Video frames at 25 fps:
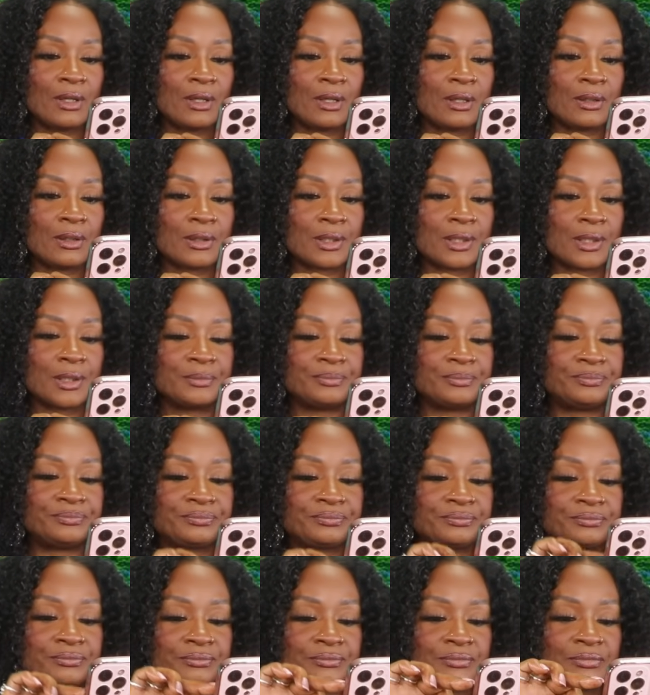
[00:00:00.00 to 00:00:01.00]
Hold up.
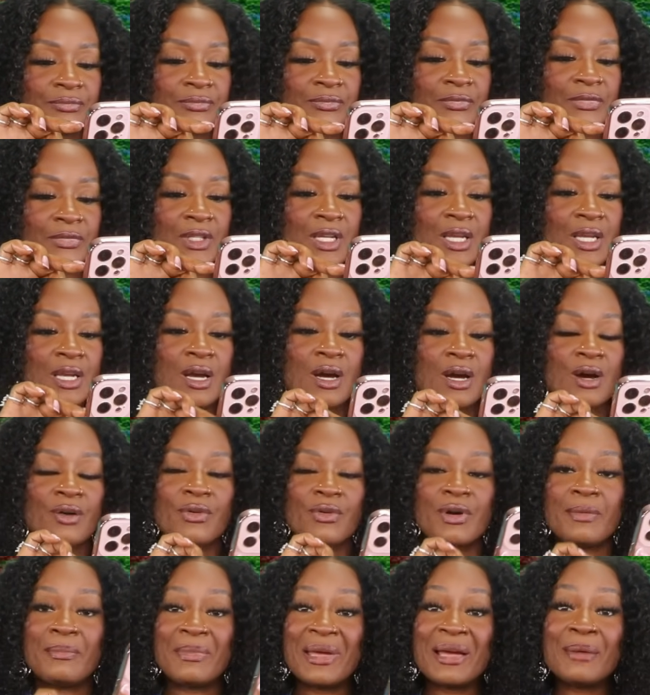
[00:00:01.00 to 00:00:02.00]

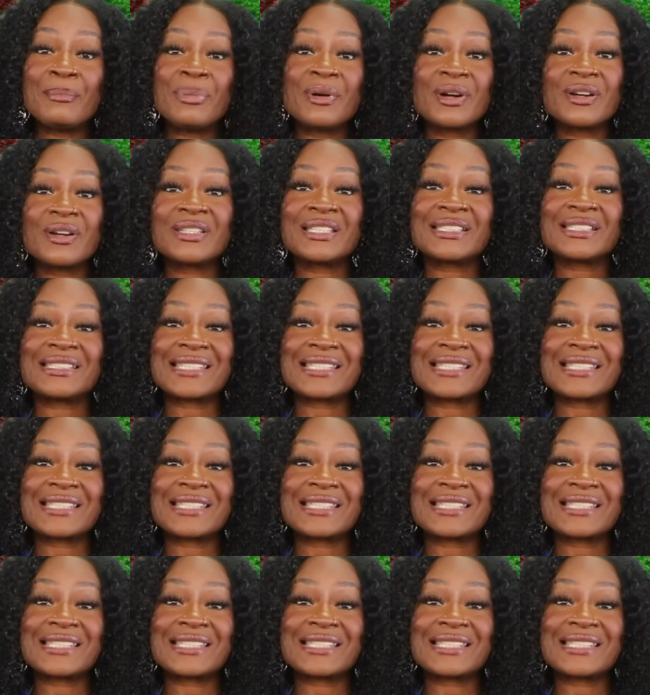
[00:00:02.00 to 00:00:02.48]
Remember the